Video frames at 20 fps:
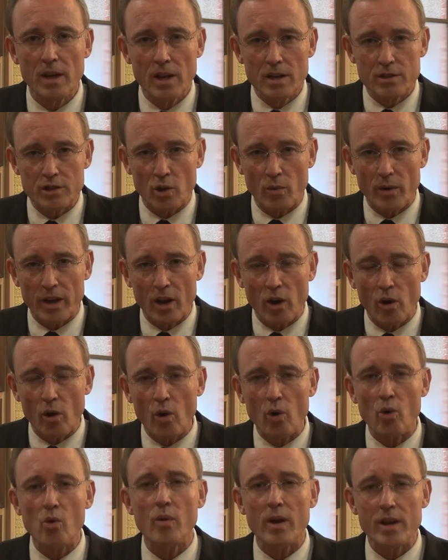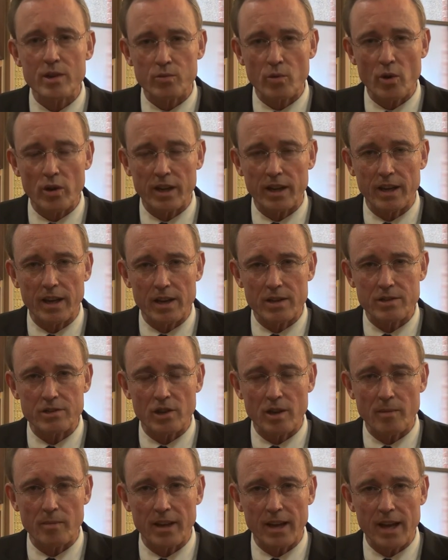So we are always working
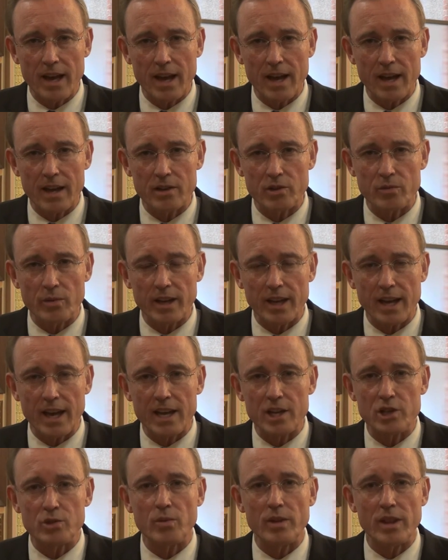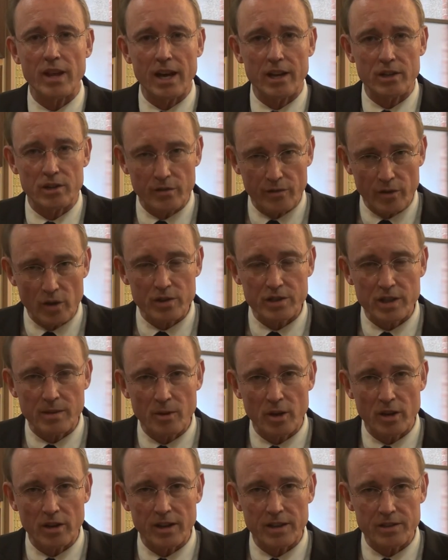extremely hard to engage with our diverse
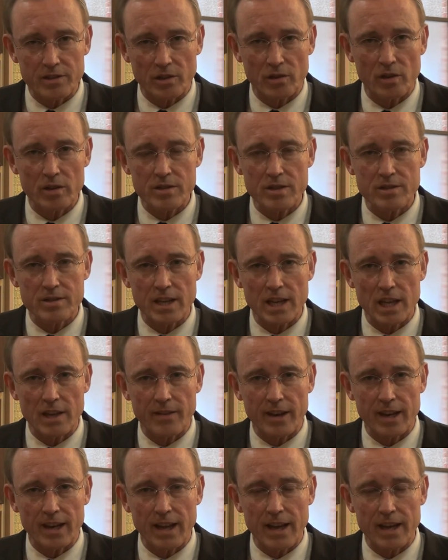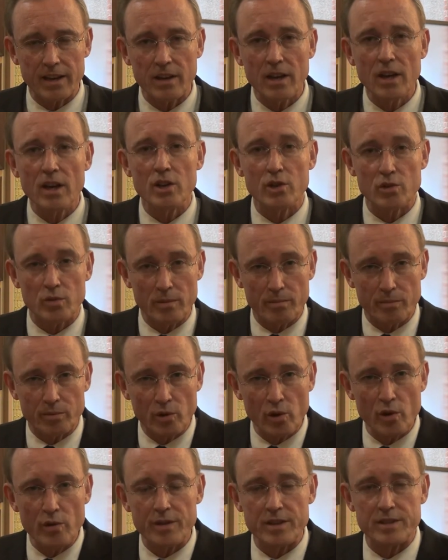communities across the City of Adelaide to
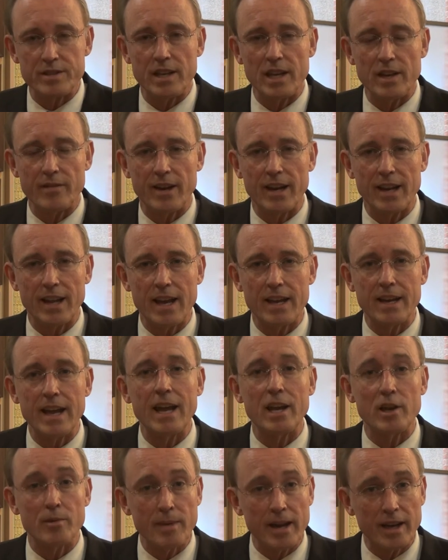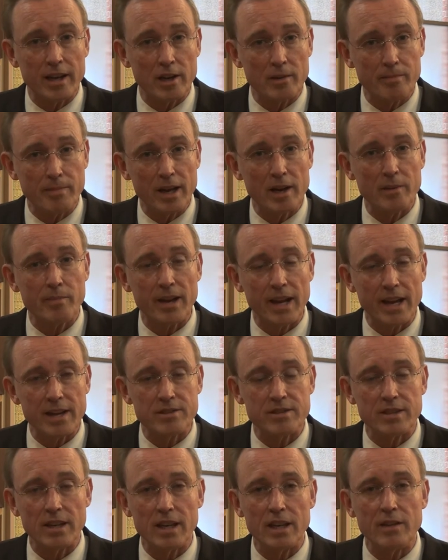improve the City of Adelaide and to make it a better
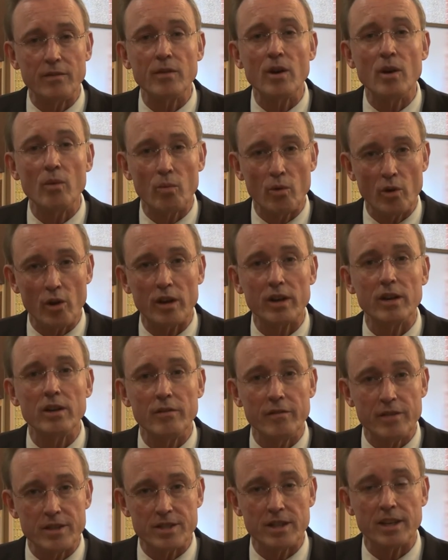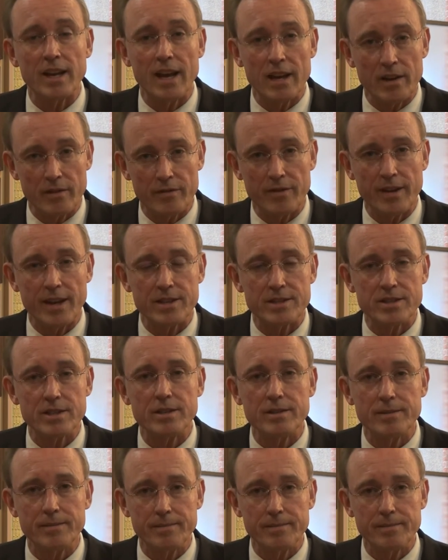place to live, work, visit and invest.